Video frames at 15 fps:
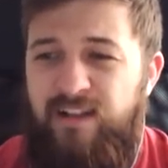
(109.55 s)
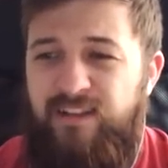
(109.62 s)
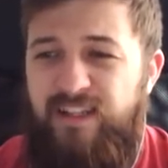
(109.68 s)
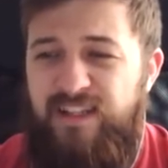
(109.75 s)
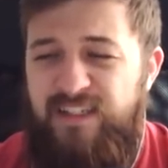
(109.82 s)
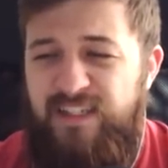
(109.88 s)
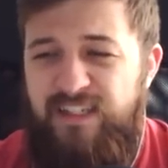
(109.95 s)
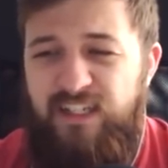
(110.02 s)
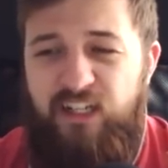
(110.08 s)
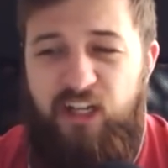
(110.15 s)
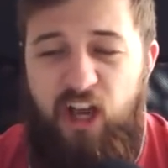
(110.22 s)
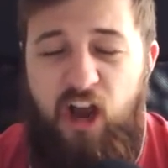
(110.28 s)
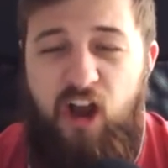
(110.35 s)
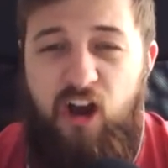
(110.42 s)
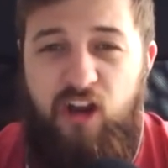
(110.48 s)
This is a
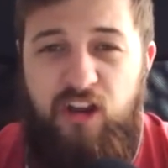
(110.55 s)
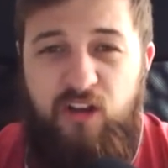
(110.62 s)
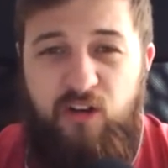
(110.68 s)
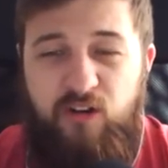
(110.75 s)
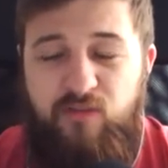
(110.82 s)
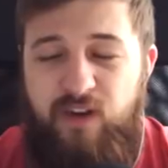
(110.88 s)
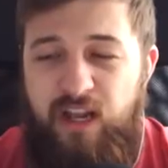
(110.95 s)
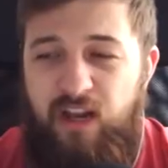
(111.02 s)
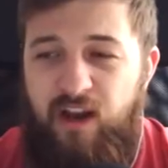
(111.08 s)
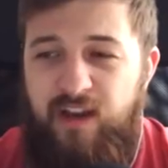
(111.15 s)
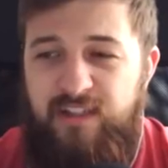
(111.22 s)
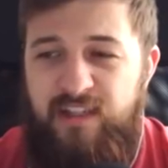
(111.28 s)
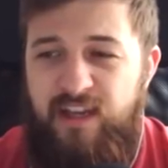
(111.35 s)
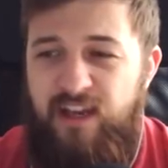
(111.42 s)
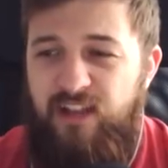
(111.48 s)
car, you've got to
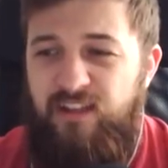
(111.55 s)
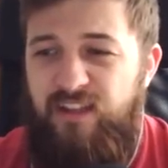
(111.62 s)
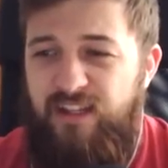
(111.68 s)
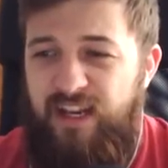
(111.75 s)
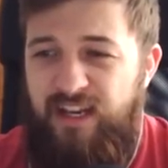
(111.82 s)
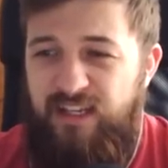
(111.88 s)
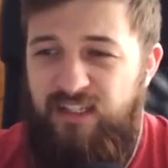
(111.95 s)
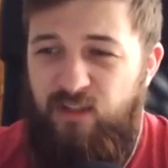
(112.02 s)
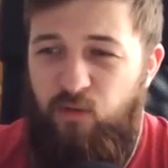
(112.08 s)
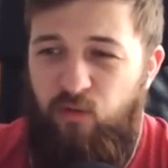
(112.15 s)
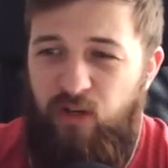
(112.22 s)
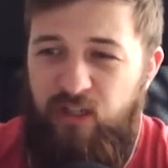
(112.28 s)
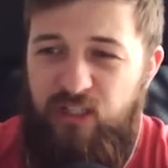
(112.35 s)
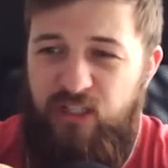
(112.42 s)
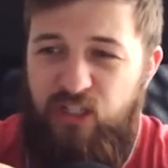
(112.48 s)
realize, that is
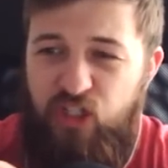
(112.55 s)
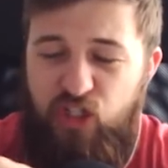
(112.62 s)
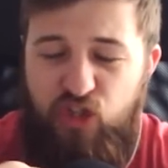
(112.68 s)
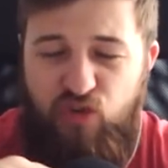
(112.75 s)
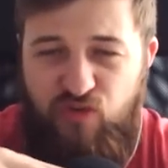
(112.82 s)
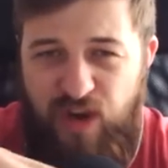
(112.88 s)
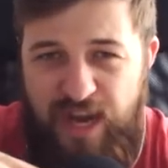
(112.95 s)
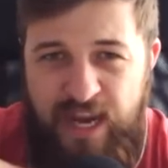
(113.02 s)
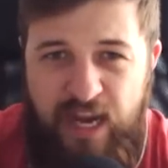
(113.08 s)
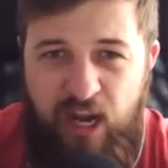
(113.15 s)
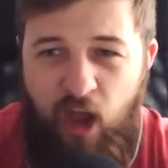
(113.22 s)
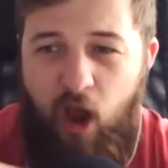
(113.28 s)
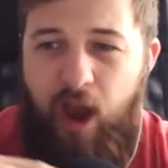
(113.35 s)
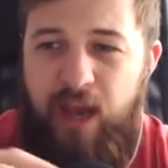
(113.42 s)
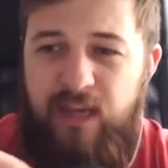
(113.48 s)
all like straight
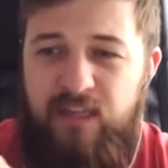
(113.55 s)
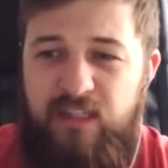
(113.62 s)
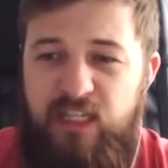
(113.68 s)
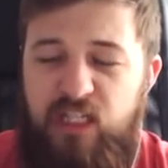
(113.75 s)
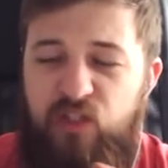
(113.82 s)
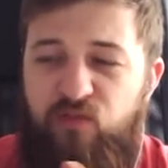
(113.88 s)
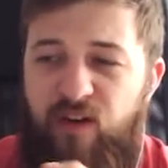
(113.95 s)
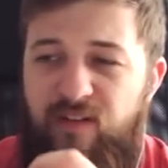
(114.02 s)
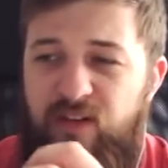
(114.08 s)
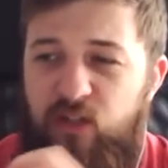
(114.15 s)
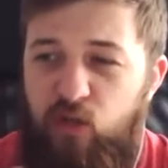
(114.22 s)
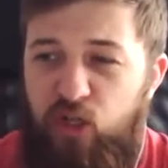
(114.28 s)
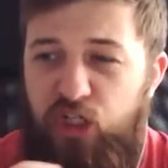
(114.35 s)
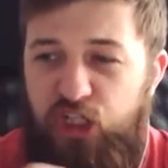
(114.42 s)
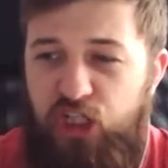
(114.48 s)
lines. It's very
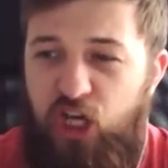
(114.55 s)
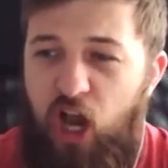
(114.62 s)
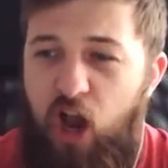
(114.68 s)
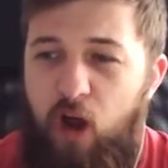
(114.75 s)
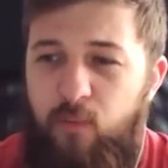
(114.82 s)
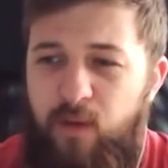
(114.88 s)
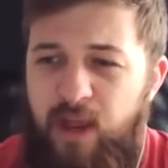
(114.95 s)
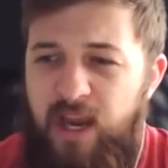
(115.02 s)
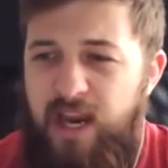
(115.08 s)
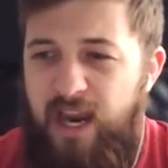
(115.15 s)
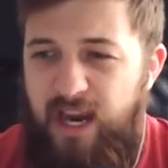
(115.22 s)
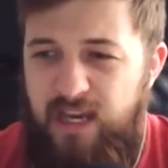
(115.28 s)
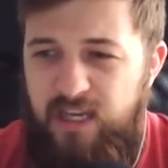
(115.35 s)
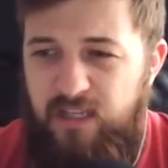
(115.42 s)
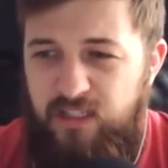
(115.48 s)
sort of sharp.
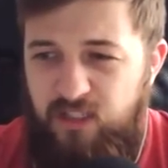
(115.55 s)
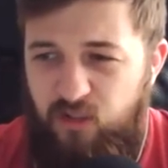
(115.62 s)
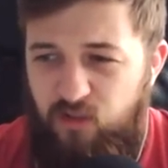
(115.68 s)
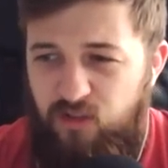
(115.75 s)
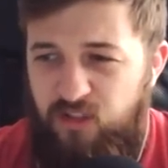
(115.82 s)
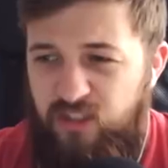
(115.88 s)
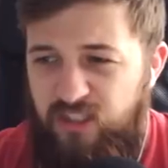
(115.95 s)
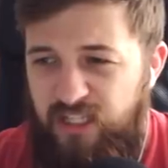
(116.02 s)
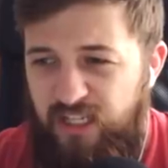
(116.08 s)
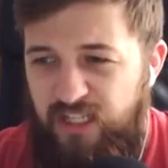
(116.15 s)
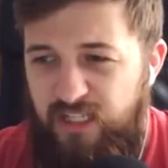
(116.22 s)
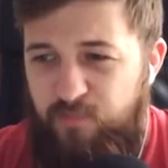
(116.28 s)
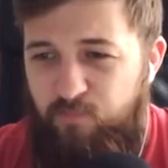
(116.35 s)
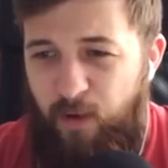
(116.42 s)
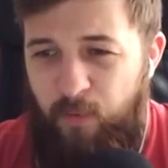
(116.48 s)
And you stick
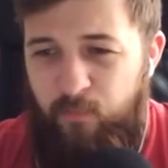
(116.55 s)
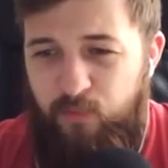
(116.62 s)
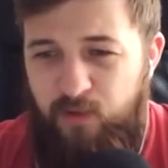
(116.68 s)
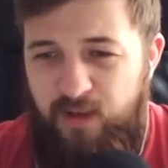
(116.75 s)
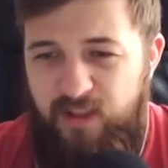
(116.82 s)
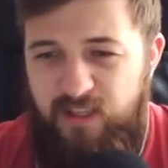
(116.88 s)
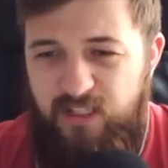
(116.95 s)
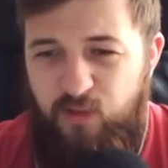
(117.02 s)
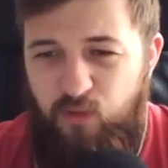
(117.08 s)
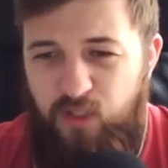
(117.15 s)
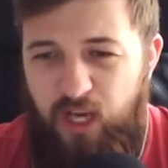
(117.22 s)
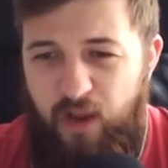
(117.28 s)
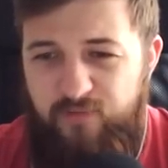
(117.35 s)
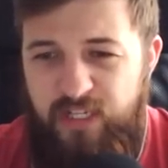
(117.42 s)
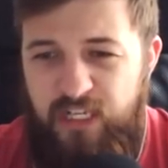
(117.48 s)
this bumper on it that's all
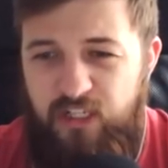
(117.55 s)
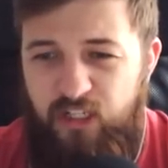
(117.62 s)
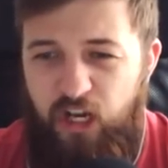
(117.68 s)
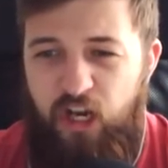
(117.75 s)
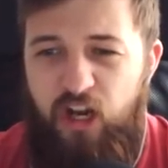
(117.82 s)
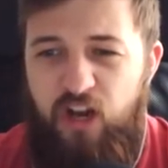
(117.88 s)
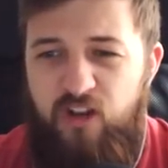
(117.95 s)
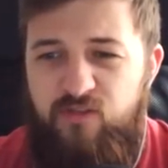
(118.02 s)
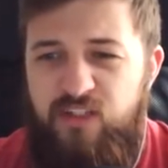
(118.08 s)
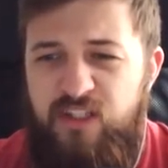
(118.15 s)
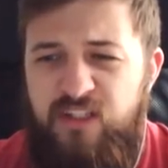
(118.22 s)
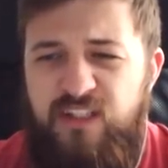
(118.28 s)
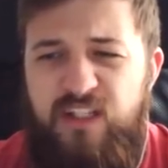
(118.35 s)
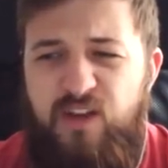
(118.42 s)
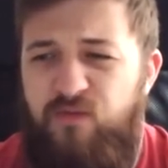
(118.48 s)
covered in curves
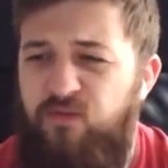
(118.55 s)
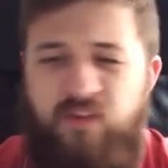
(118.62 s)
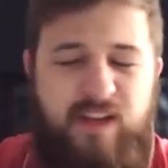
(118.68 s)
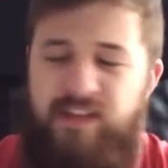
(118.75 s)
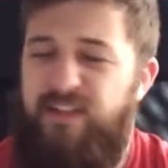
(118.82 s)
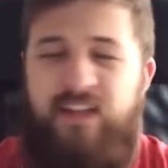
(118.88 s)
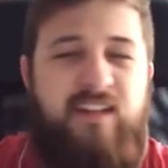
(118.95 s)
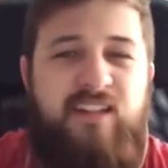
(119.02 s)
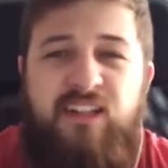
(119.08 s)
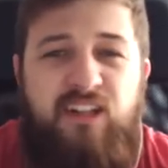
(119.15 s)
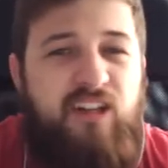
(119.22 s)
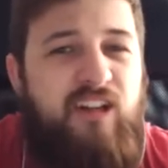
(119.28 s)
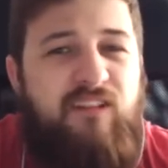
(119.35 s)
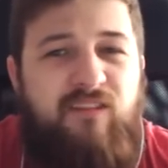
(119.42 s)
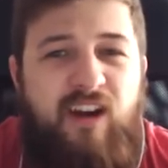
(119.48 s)
and stuff. It
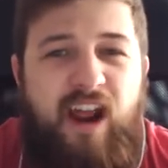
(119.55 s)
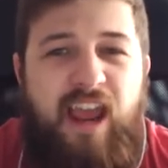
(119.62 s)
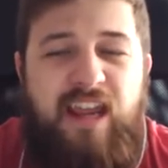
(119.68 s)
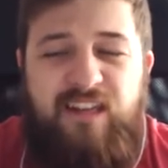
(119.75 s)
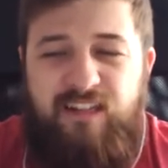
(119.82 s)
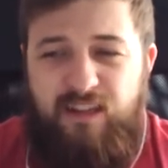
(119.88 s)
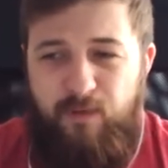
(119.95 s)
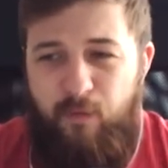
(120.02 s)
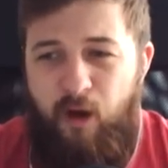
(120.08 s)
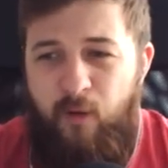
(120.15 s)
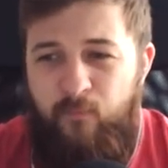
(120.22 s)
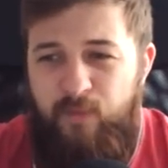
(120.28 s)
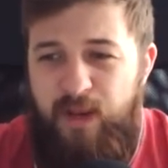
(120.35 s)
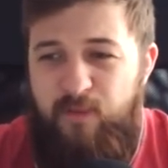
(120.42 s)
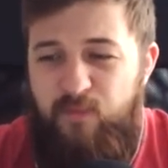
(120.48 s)
doesn't look right. Come
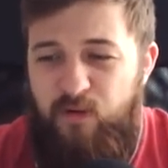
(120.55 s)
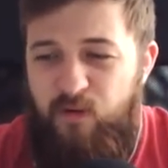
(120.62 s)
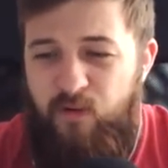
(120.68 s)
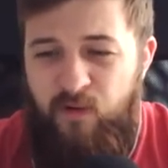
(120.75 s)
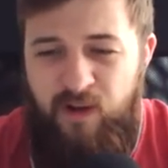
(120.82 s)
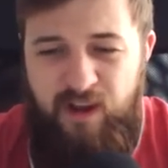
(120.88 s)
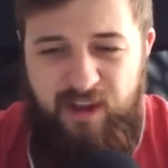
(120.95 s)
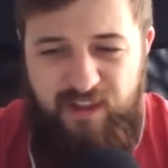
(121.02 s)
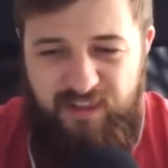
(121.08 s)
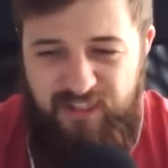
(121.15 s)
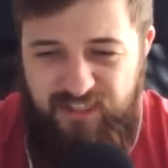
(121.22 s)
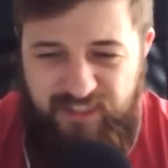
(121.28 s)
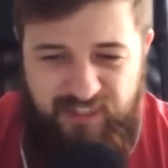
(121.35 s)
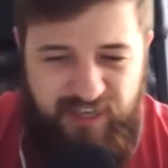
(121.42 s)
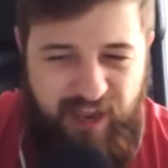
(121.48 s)
on, people.
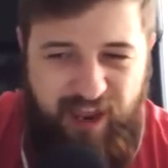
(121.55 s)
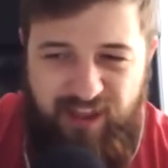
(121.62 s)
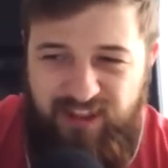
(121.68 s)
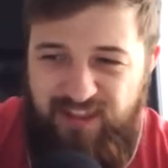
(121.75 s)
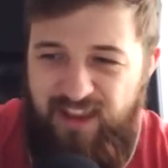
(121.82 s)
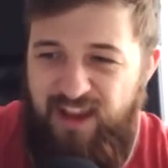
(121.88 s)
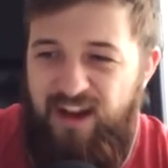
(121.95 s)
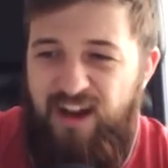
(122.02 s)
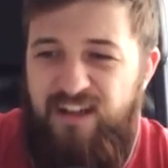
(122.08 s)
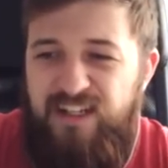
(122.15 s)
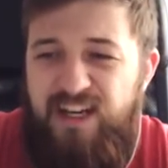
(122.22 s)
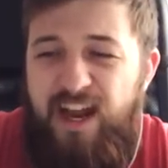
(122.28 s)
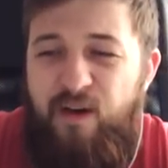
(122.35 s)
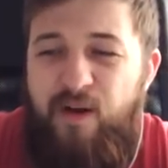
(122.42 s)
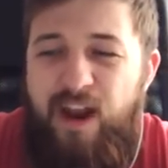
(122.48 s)
This, I
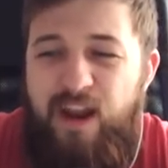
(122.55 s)
don't know how